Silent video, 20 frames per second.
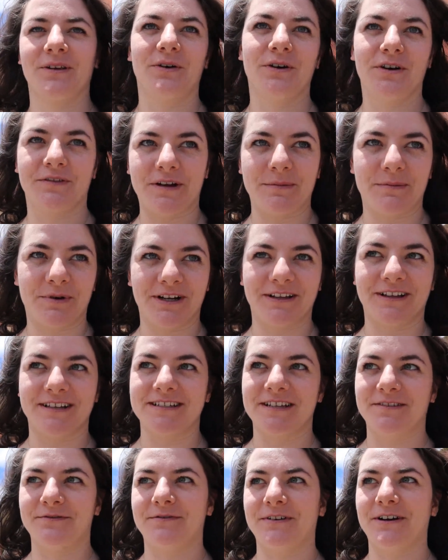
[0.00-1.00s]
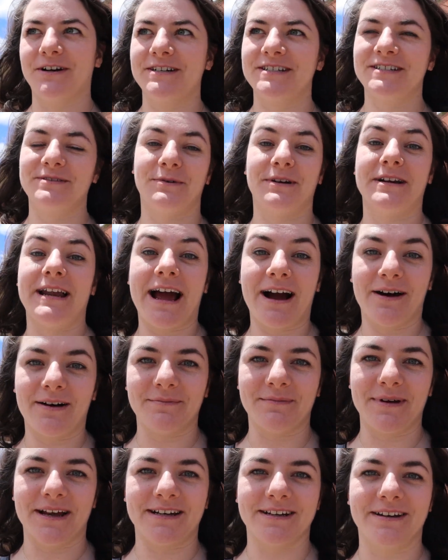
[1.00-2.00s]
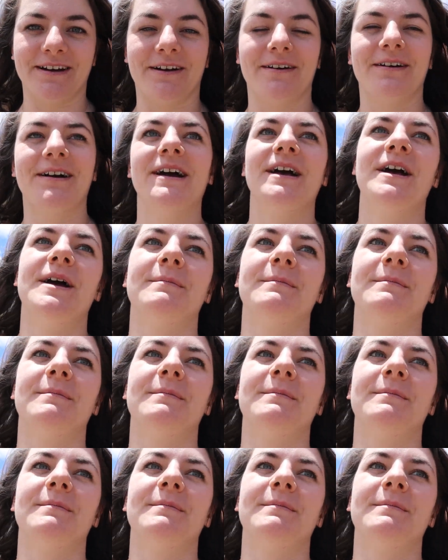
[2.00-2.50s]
or if I'm putting this in first, we're now in Bendigo,